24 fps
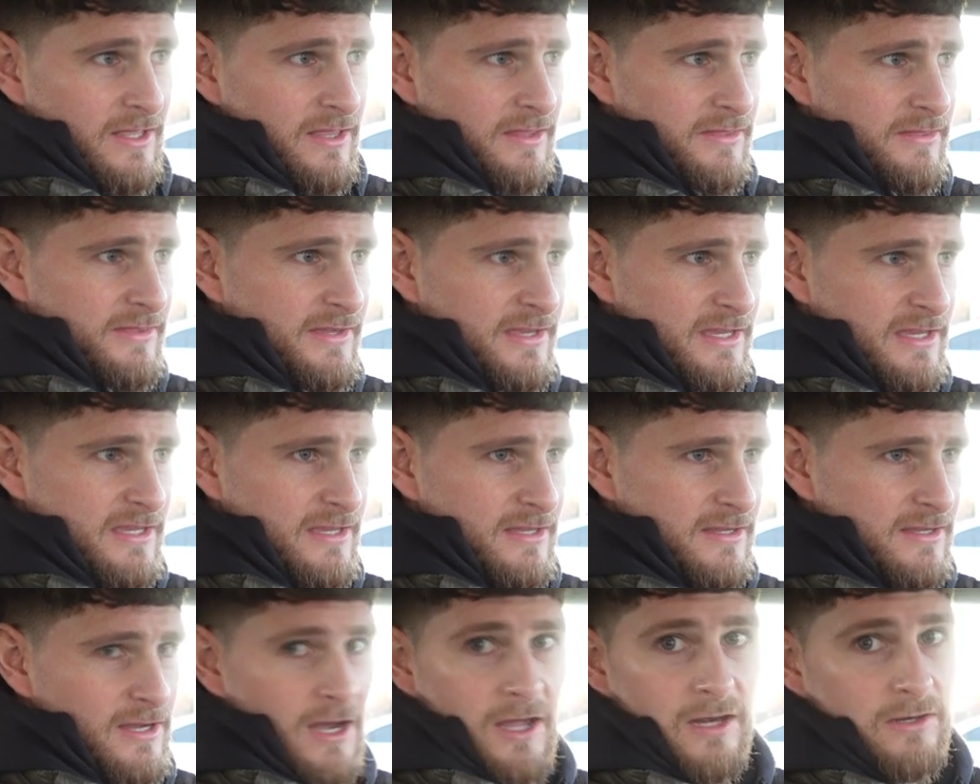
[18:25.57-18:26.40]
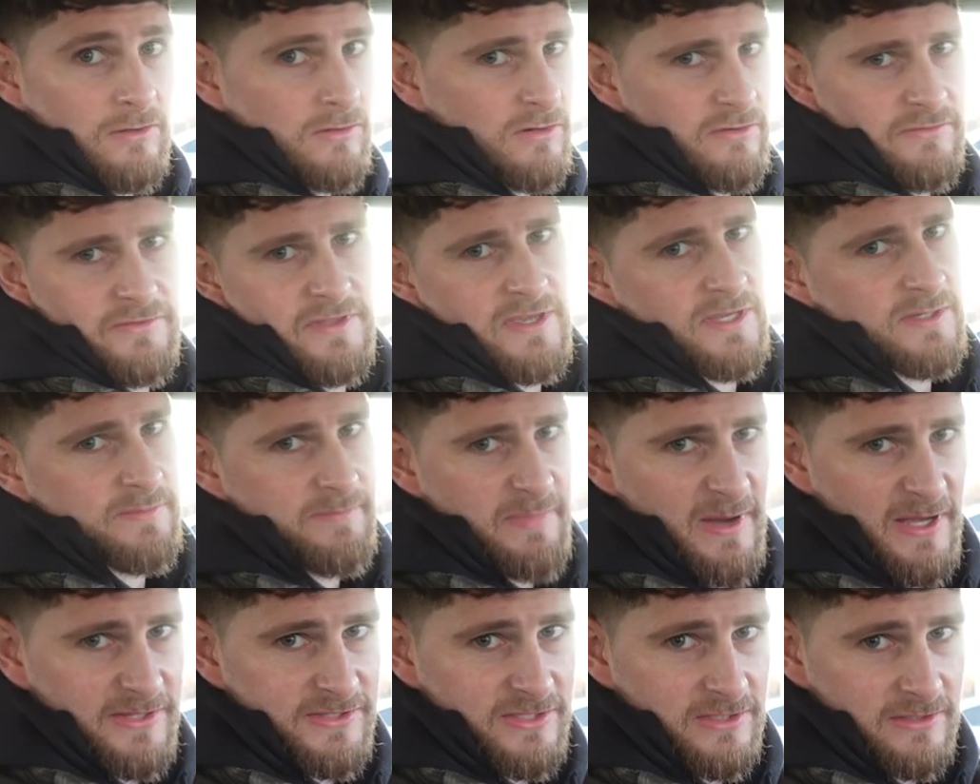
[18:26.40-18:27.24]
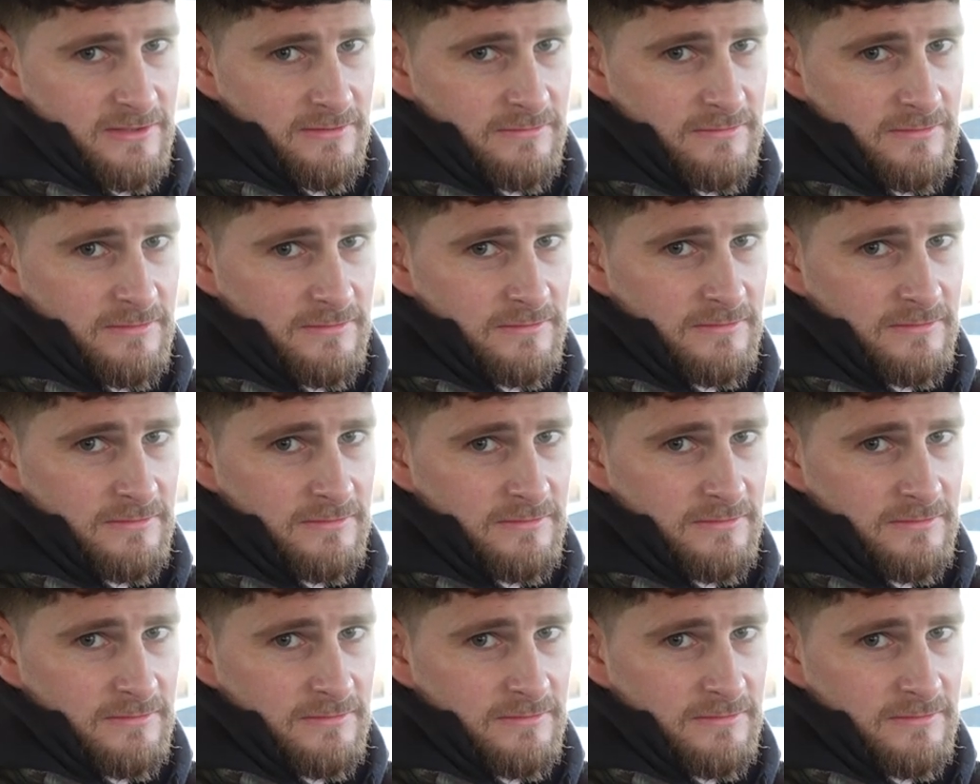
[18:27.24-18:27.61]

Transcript: The color of this button.